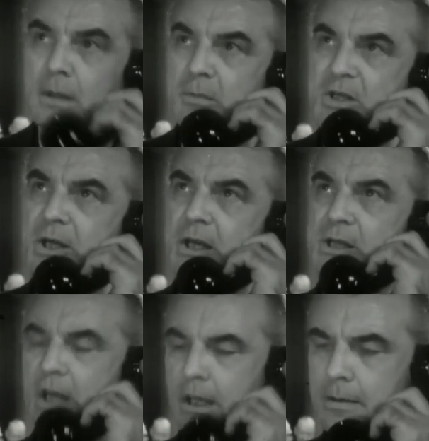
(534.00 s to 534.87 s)
Miss
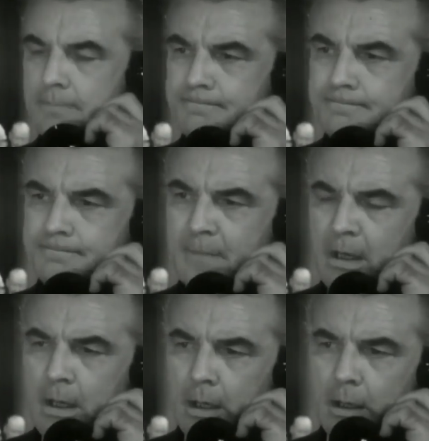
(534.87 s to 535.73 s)
Tillingshead,
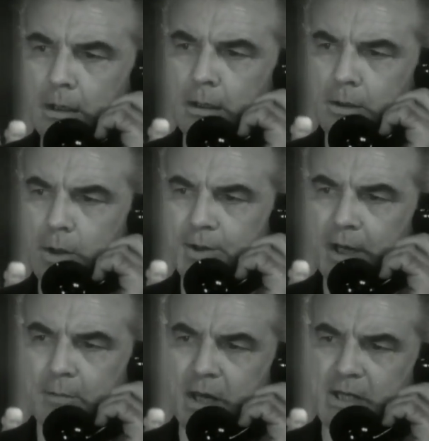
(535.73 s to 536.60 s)

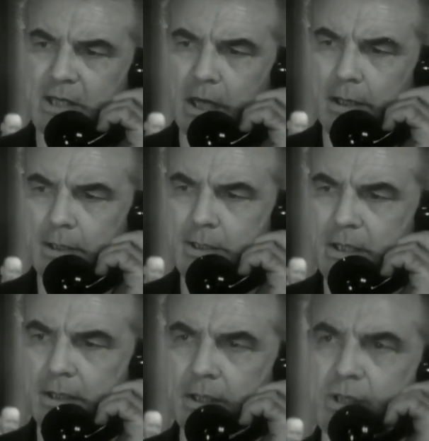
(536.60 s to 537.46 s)
contact my son and
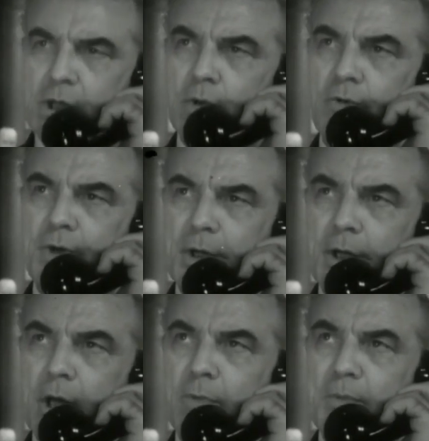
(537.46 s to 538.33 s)
see that he's told to
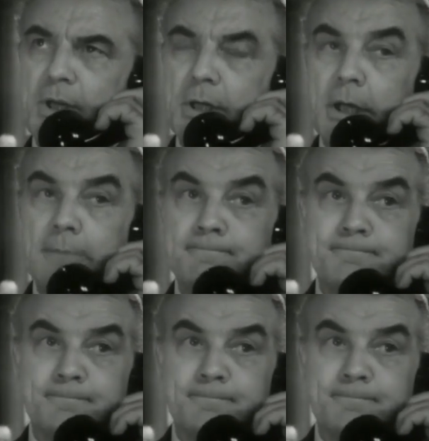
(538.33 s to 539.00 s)
return home immediately.